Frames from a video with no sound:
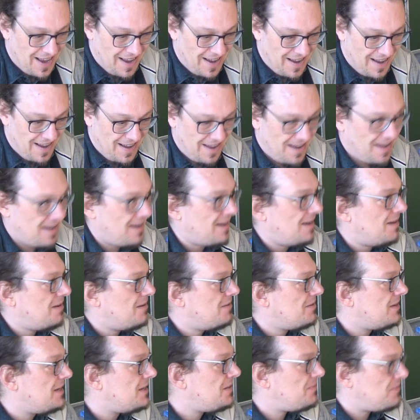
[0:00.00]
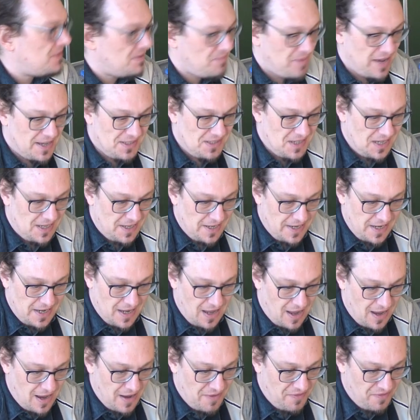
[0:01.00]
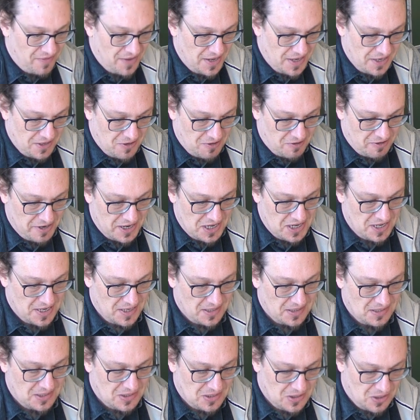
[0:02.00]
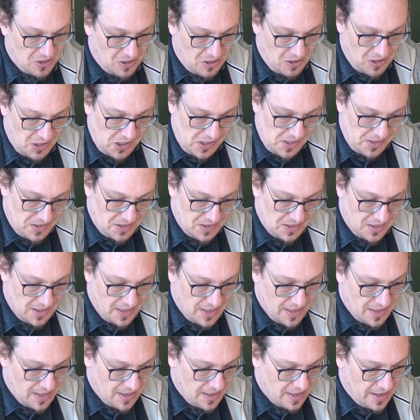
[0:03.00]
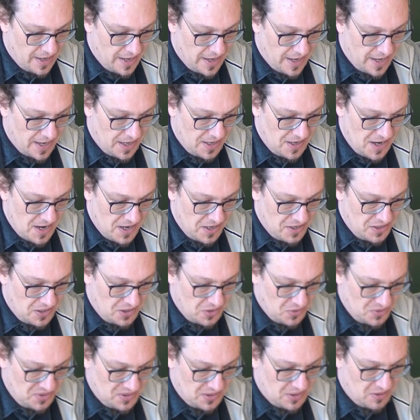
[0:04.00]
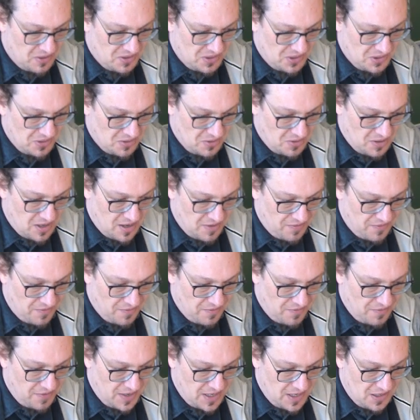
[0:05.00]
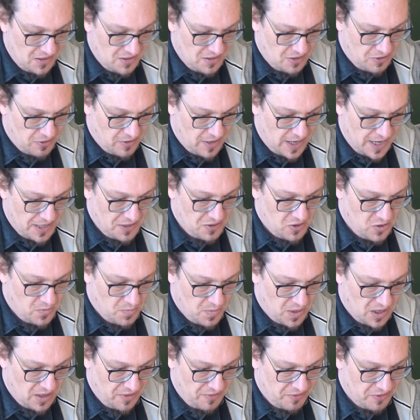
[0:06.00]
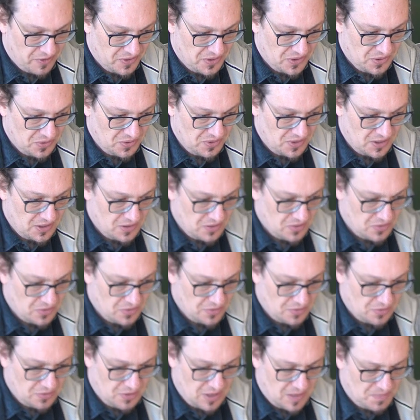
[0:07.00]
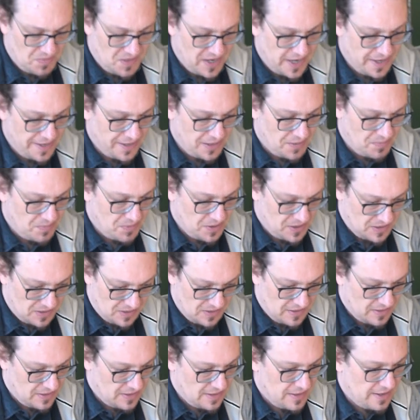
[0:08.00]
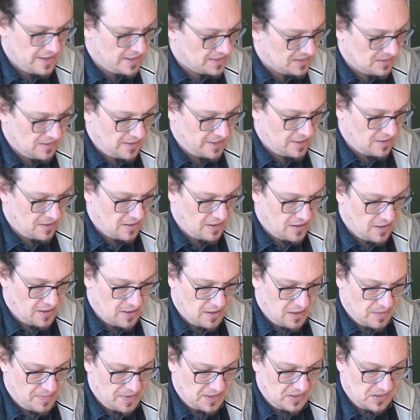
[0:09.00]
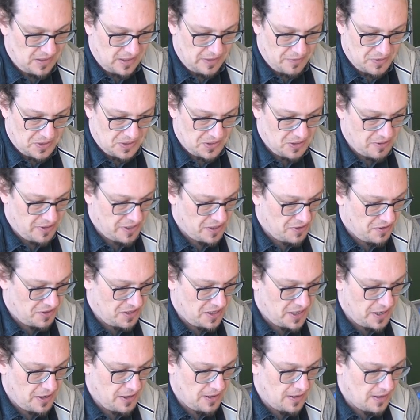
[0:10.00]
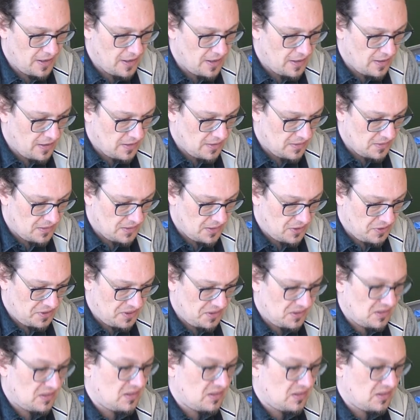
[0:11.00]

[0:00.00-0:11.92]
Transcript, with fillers: uh, it, it, basically, I think it already installed and it used also, I think, the right command for SUSE to, to update it, but that's uh, basically what's going on here. So this